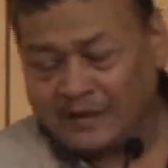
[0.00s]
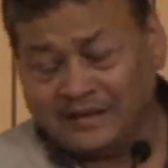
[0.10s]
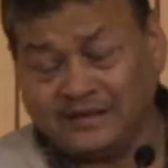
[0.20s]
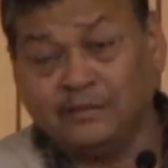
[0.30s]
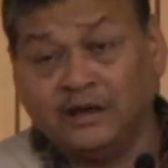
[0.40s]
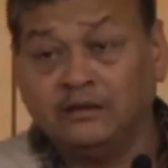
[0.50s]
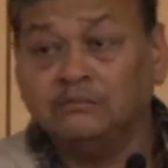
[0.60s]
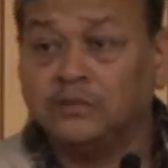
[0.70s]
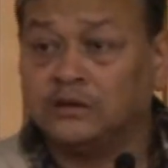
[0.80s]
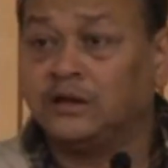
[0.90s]
I think my
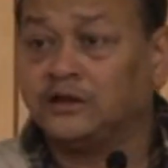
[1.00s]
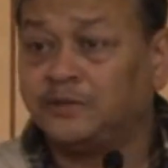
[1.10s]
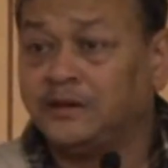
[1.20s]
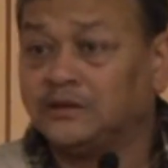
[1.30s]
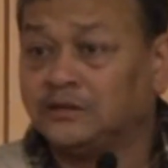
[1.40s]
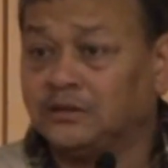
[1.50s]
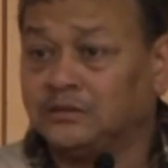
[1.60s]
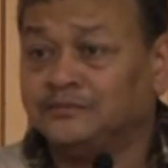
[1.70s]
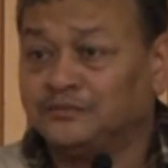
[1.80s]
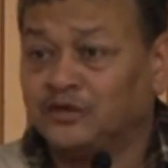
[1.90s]
mother experienced
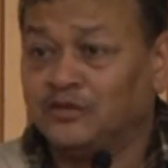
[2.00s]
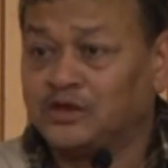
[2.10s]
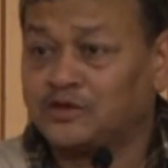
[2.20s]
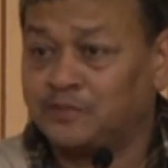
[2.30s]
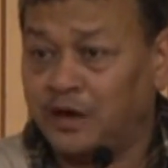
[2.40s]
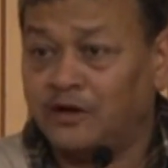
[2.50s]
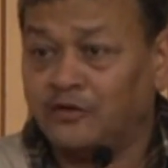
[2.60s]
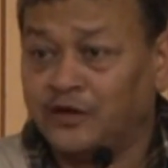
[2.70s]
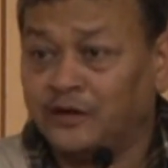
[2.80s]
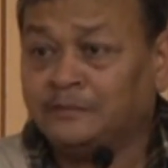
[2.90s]
the worst brunt
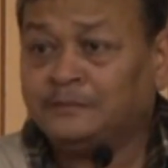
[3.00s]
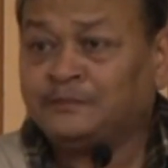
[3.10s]
of it